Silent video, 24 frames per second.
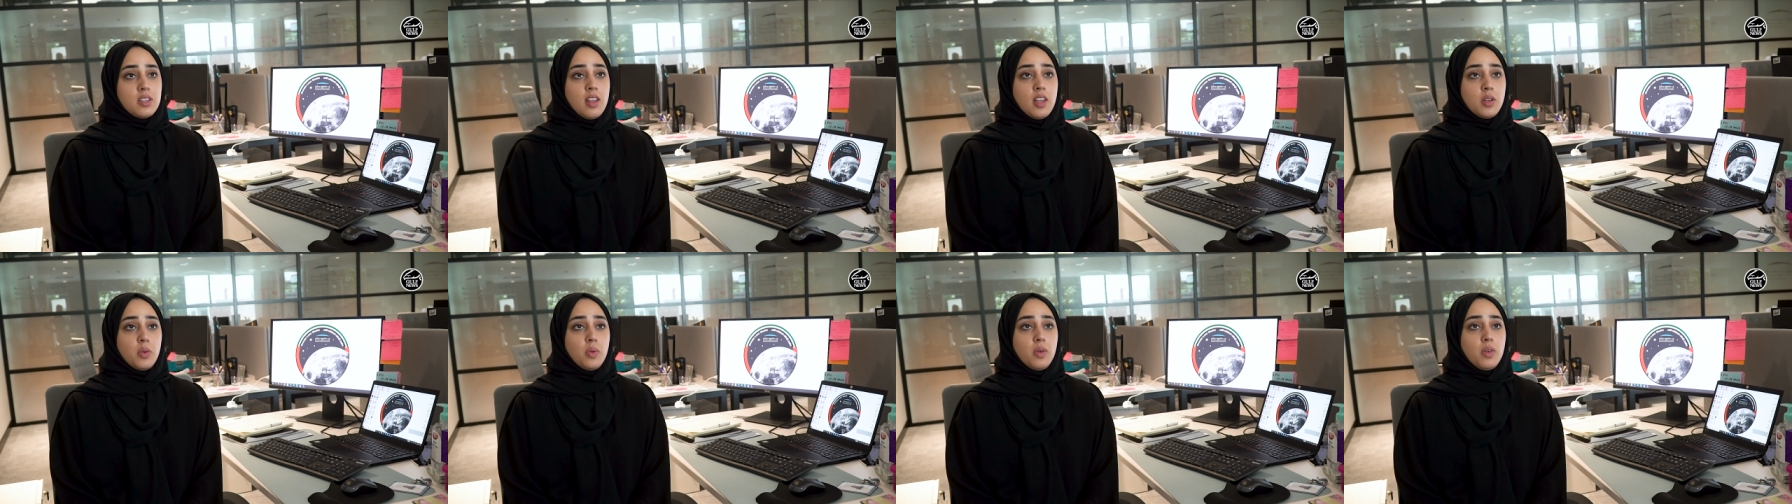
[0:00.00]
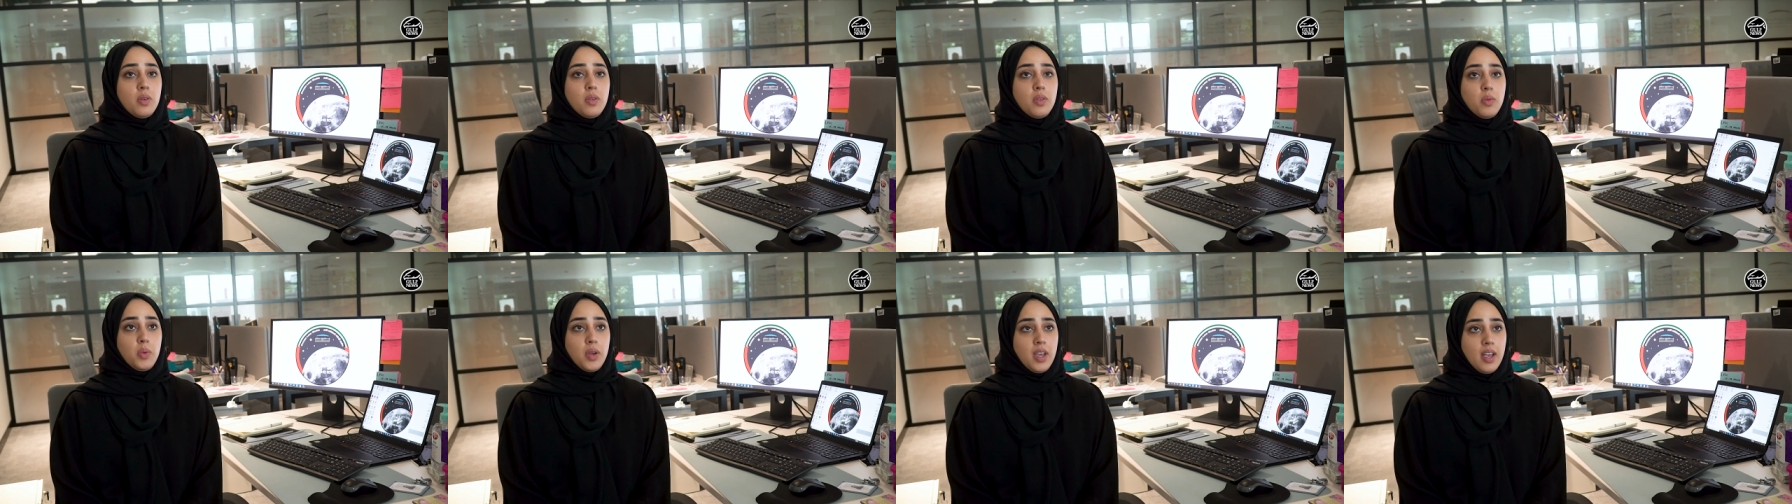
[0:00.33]
that
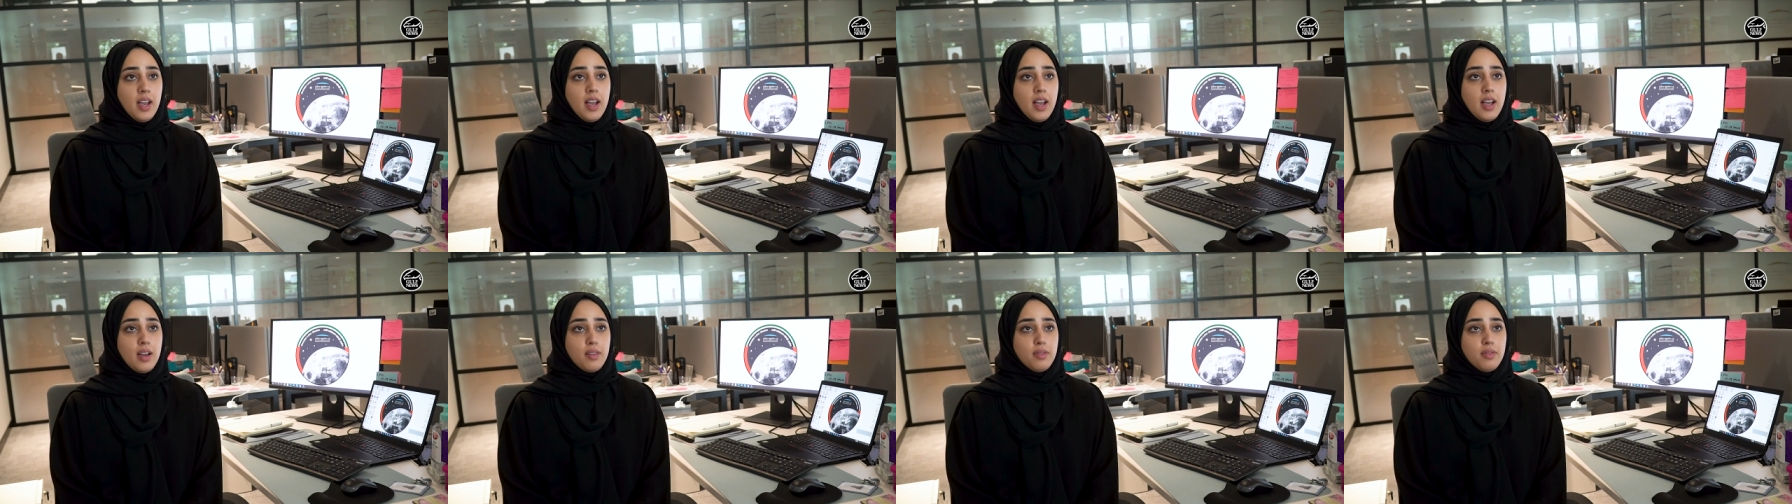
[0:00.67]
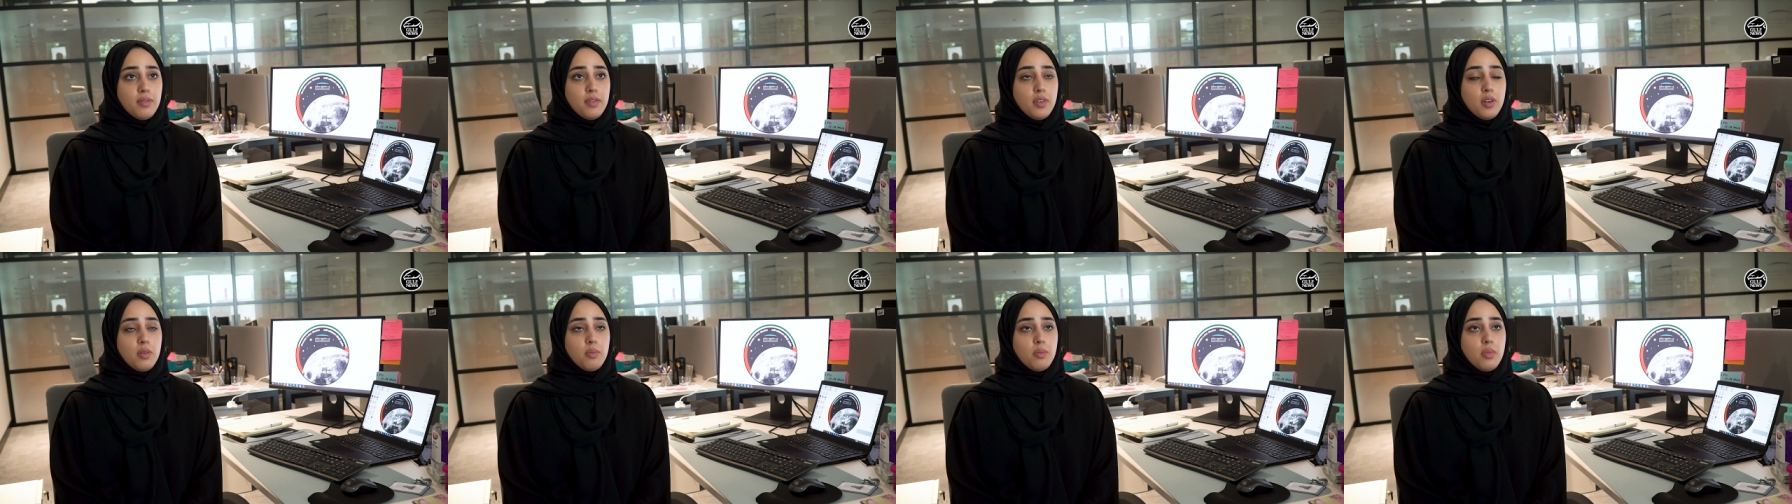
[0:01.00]
we have
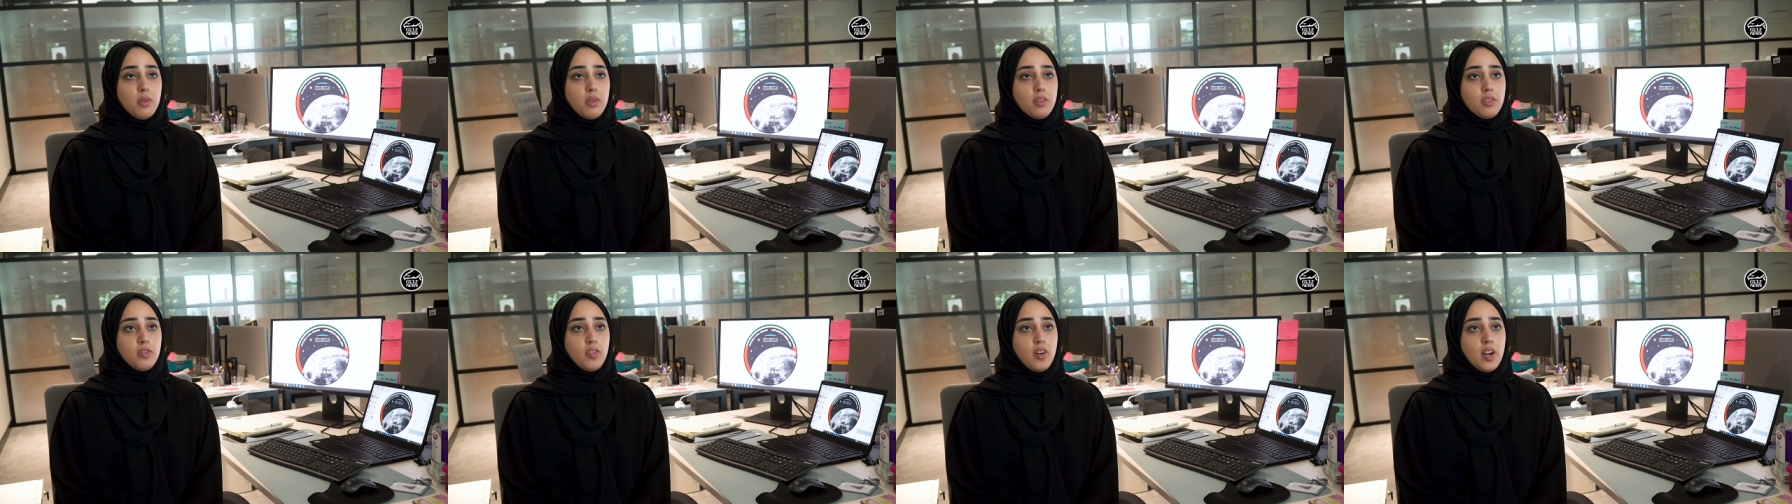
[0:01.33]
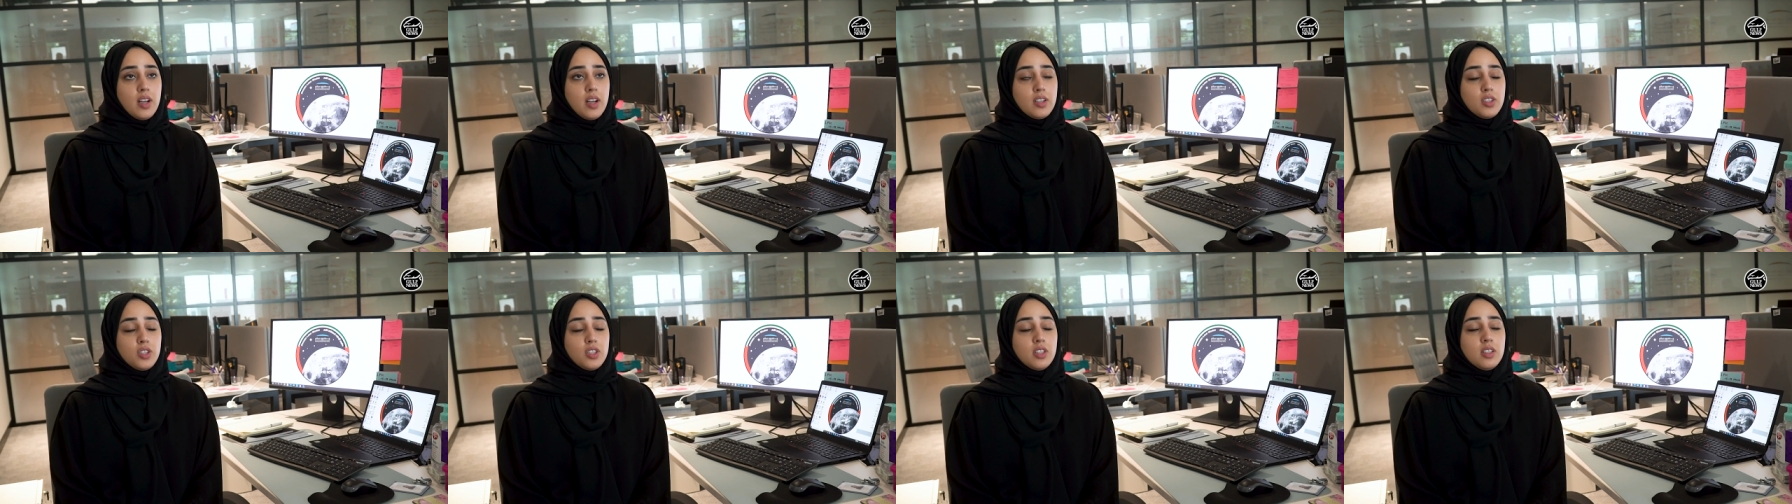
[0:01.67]
on board
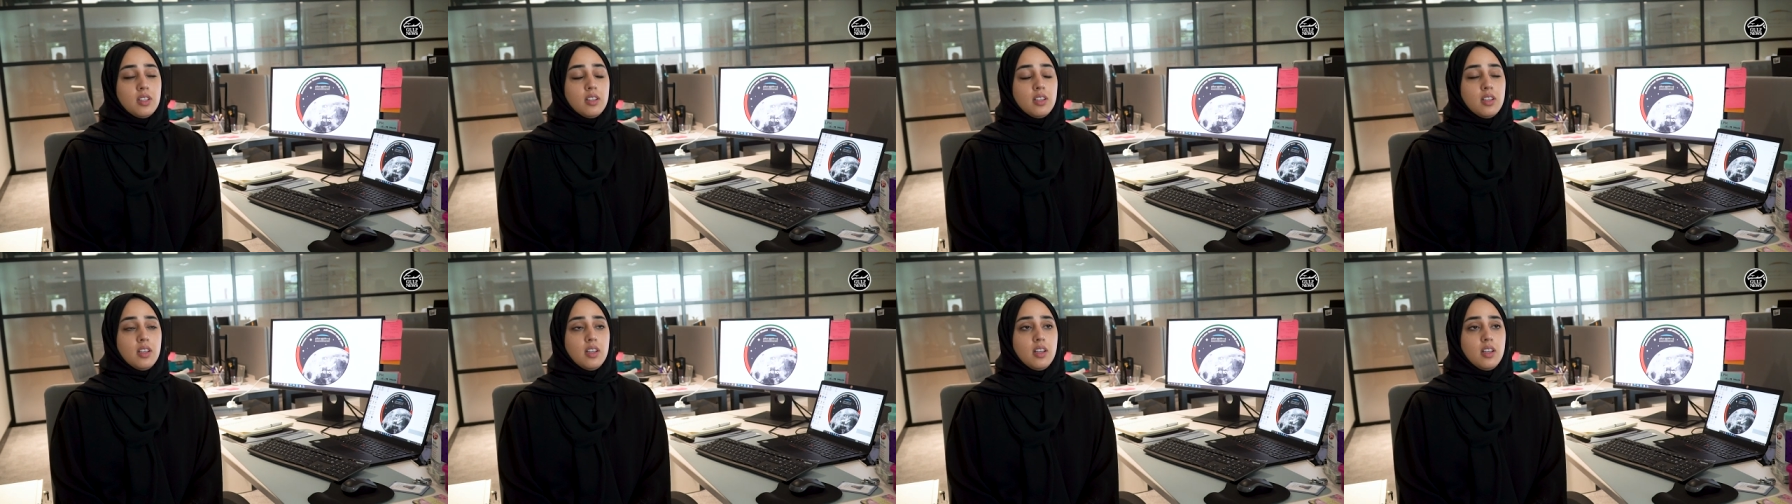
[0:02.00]
Rashid